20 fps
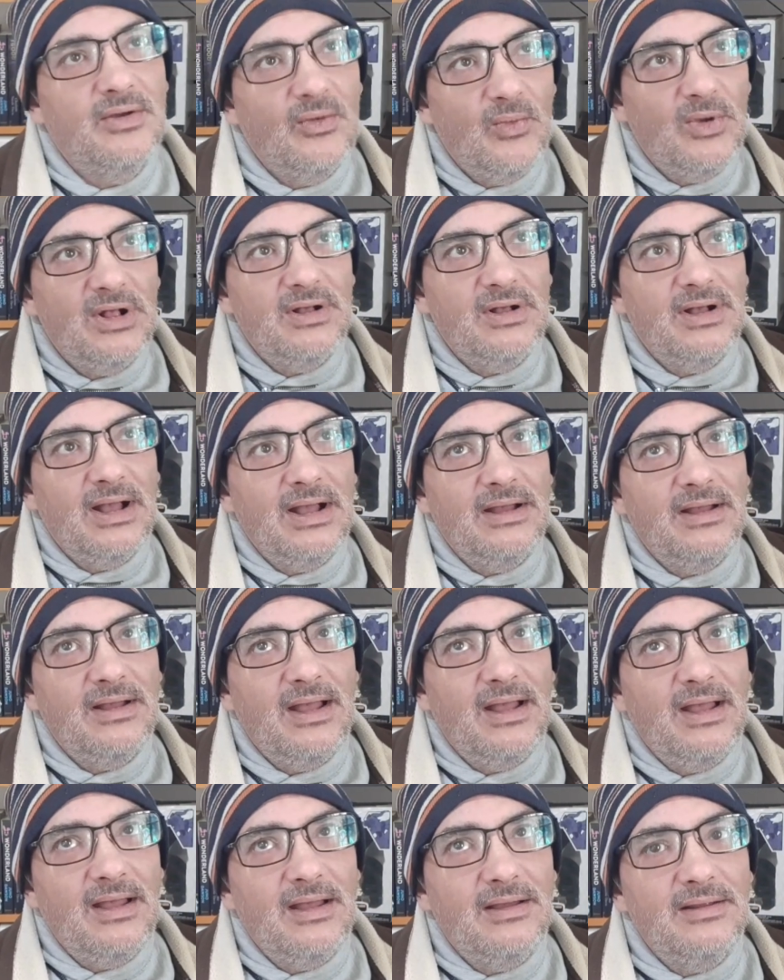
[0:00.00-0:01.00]
Well,
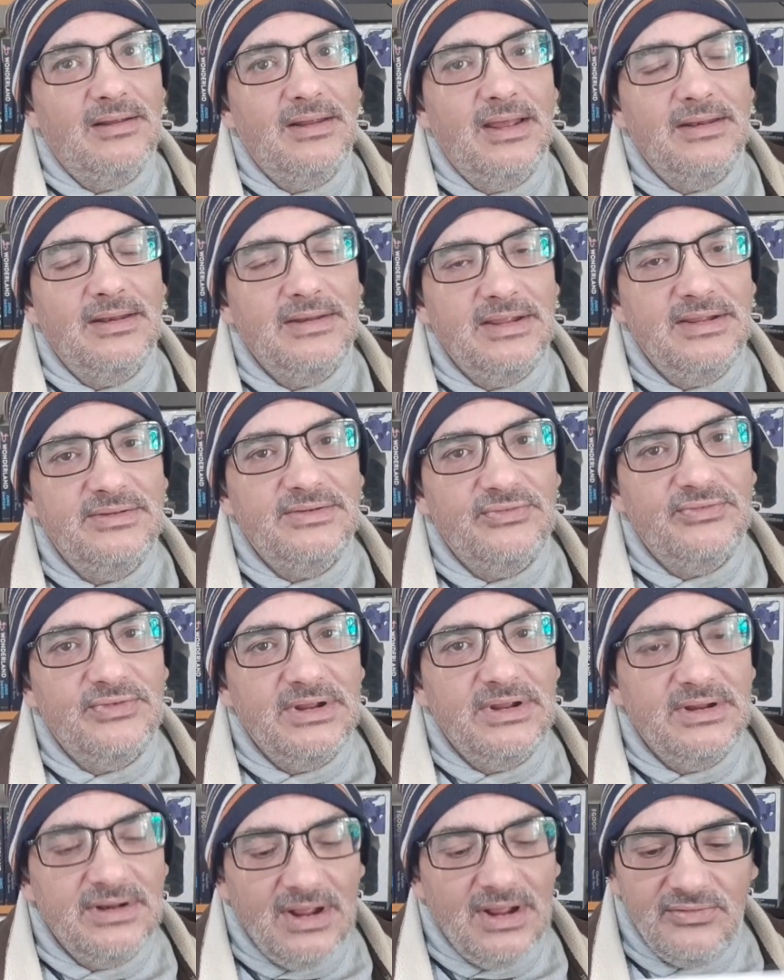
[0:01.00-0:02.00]
I need to
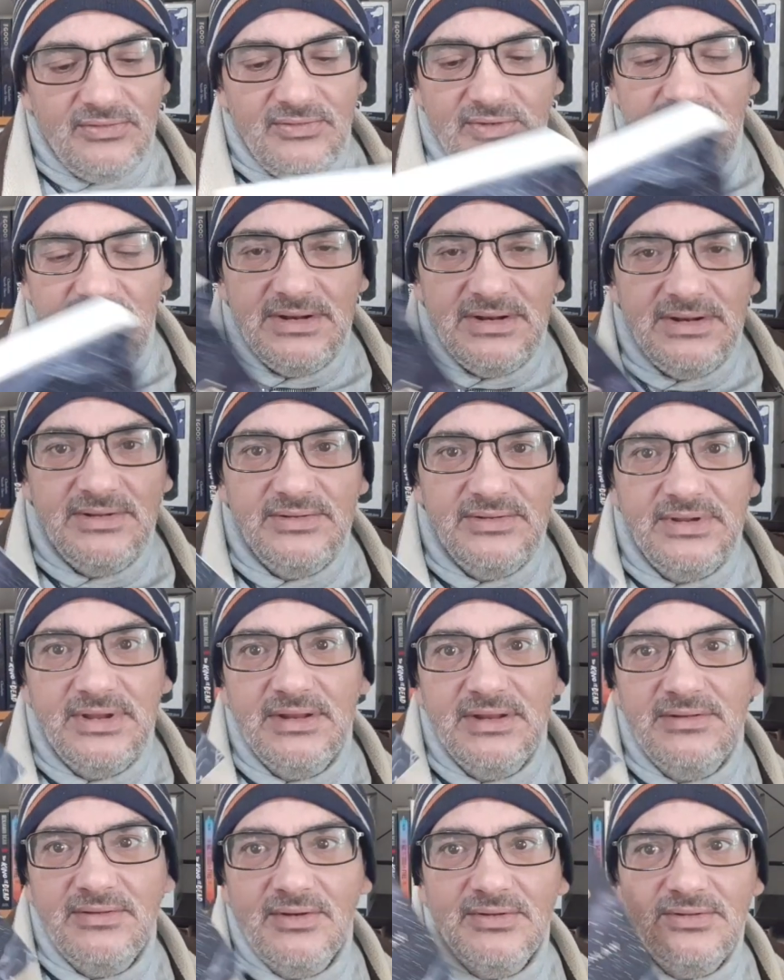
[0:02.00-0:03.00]
read. I really need to
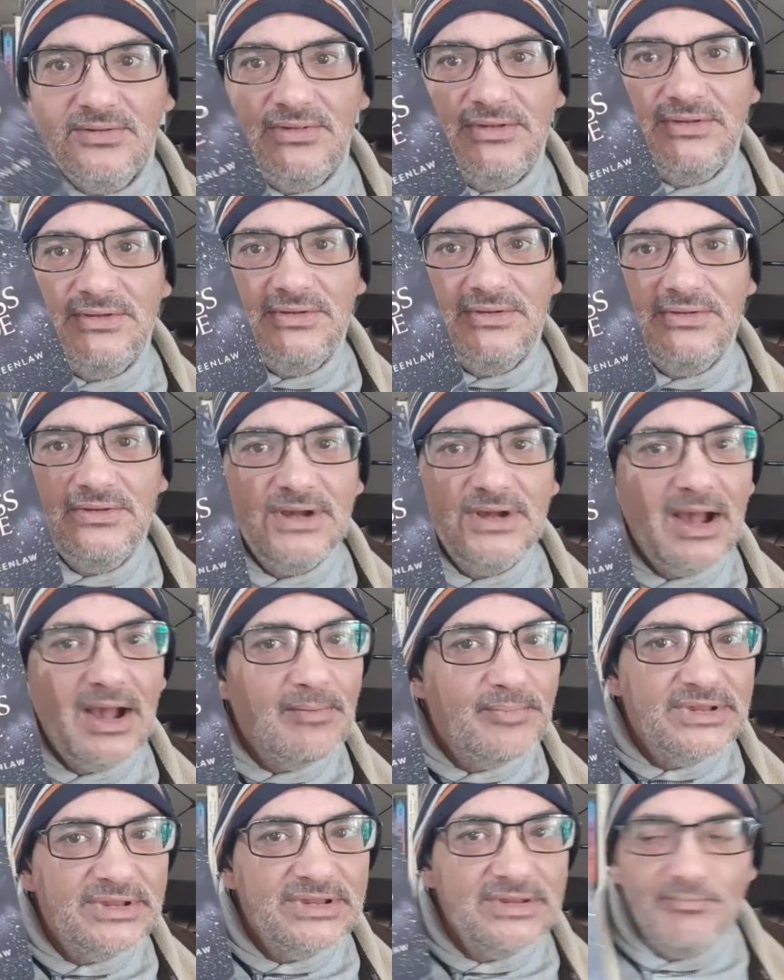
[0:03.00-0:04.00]
get onto
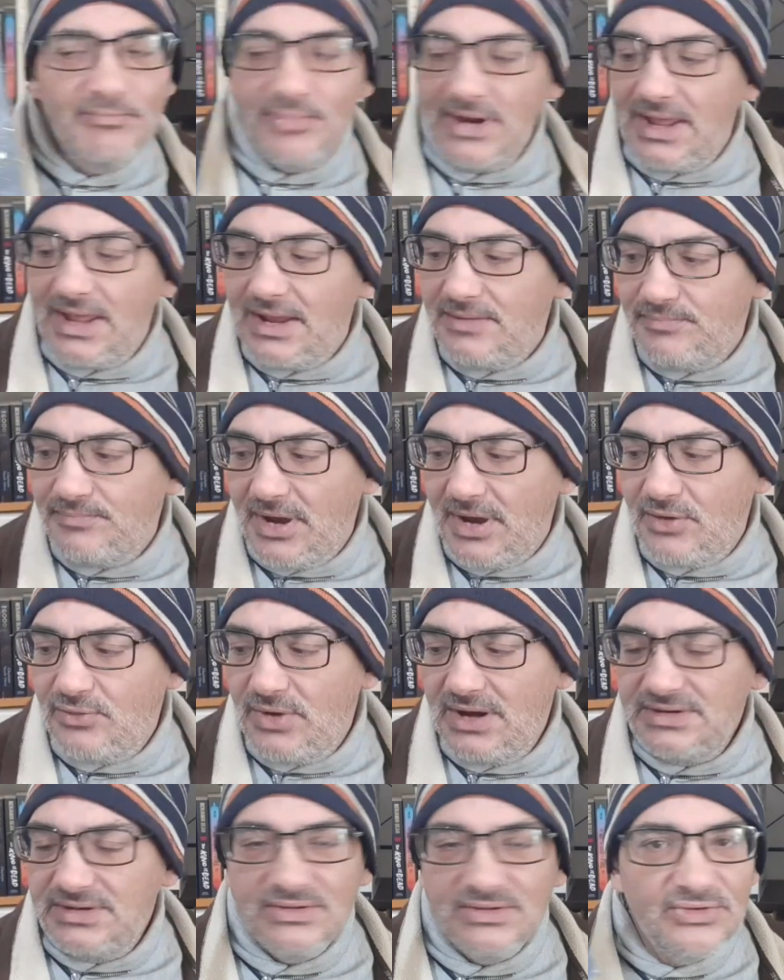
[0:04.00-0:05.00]
Compass and Blade by
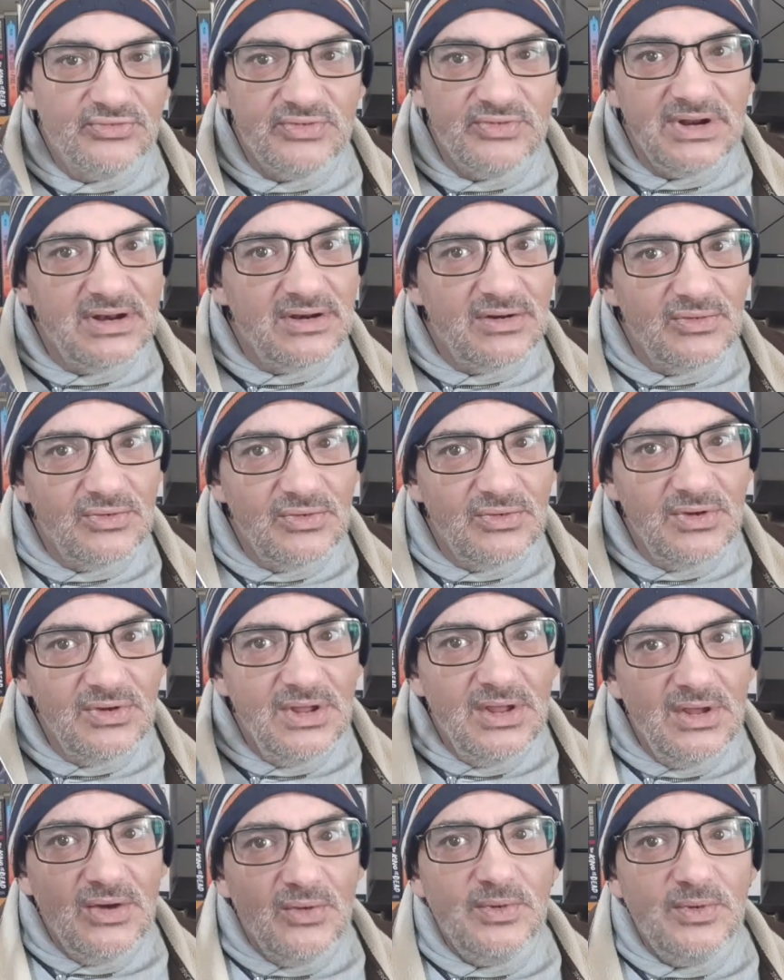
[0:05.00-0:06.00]
Rachel Greenlaw,
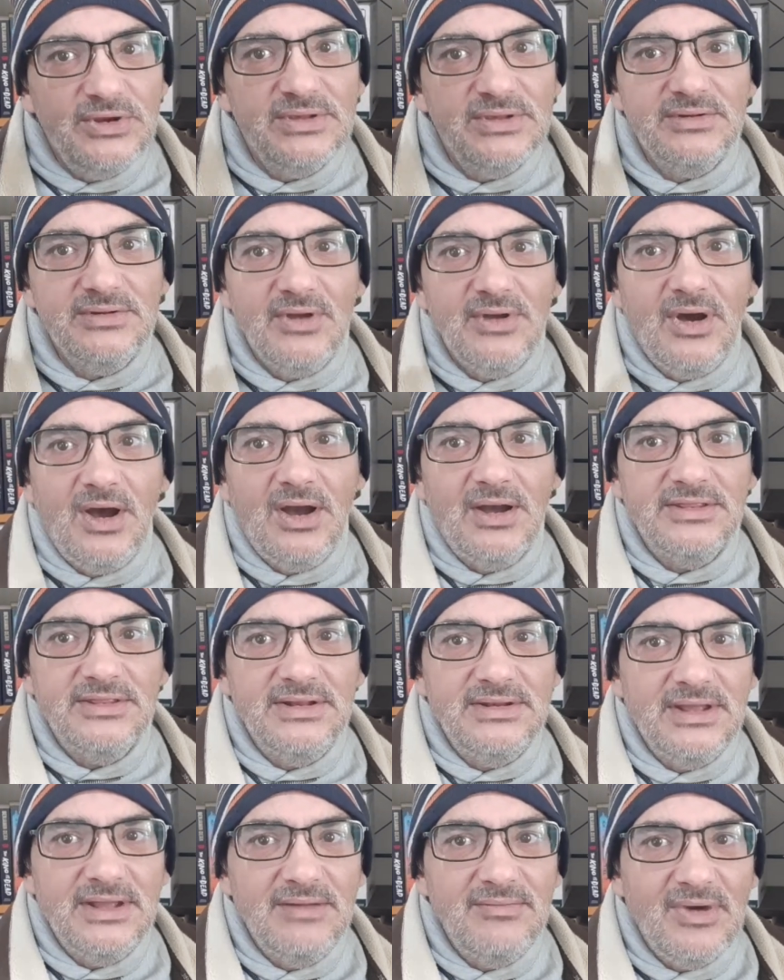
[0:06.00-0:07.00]
which is an arc
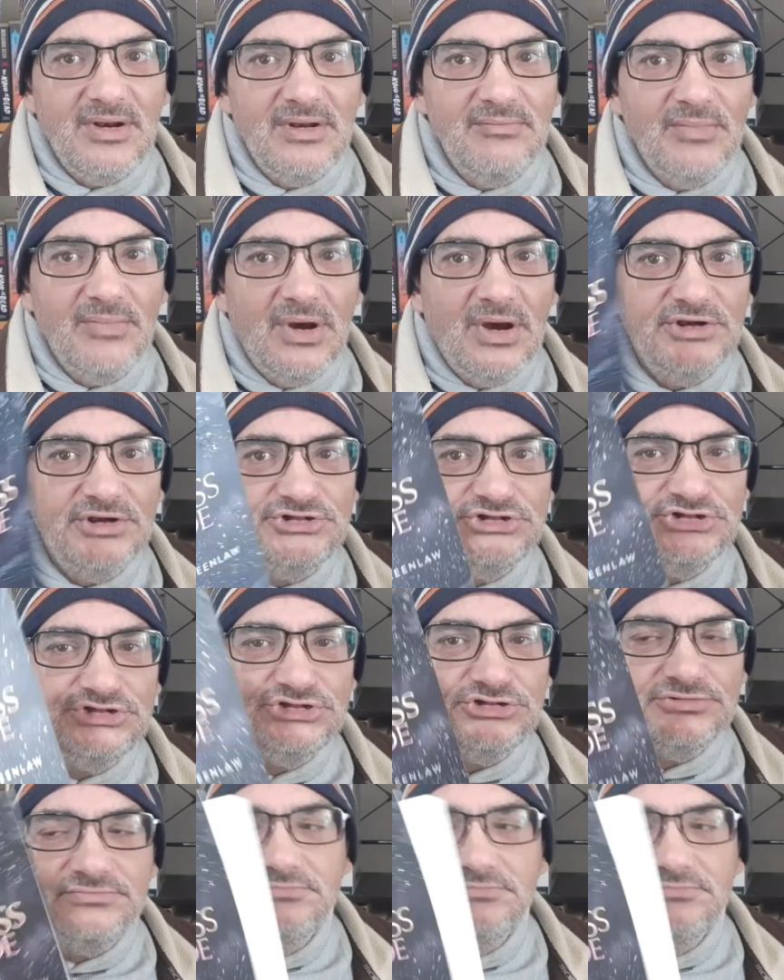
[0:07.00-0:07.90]
that came out in March.